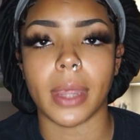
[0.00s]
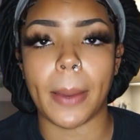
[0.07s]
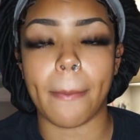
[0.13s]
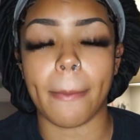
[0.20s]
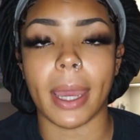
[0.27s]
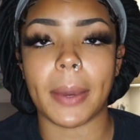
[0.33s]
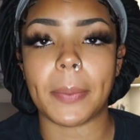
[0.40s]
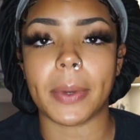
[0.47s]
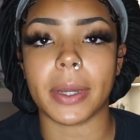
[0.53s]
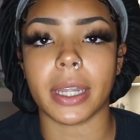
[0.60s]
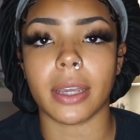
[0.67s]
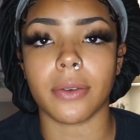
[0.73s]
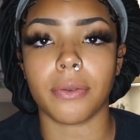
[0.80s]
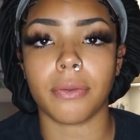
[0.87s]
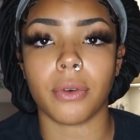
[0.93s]
make
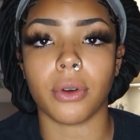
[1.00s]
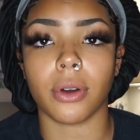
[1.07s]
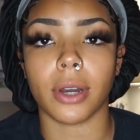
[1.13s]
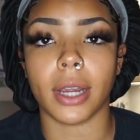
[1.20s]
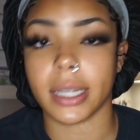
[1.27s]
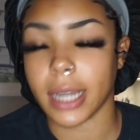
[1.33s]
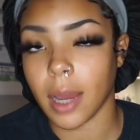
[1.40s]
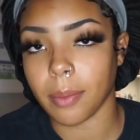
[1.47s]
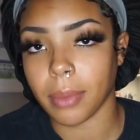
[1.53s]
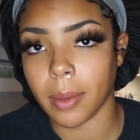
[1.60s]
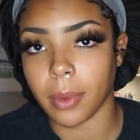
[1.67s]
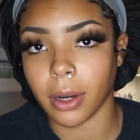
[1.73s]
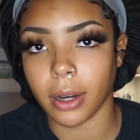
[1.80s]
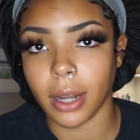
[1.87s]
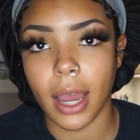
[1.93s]
money for a down
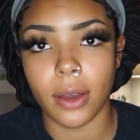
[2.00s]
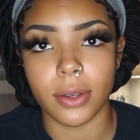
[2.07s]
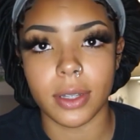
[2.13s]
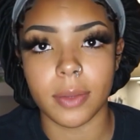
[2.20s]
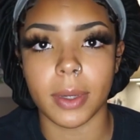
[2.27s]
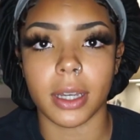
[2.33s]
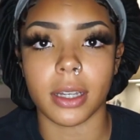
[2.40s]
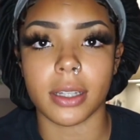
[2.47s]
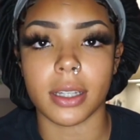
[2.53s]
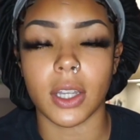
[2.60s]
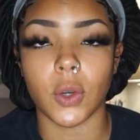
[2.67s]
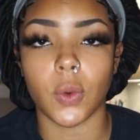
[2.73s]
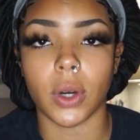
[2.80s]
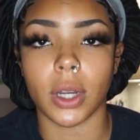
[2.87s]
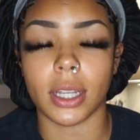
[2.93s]
payment on a house because he
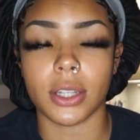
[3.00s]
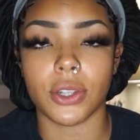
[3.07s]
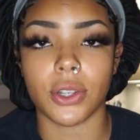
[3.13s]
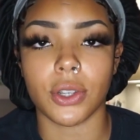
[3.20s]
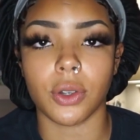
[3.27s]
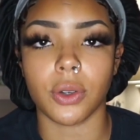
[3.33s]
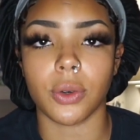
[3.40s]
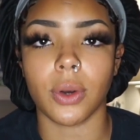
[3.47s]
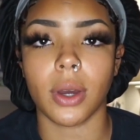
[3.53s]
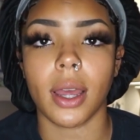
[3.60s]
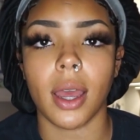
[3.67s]
wanted to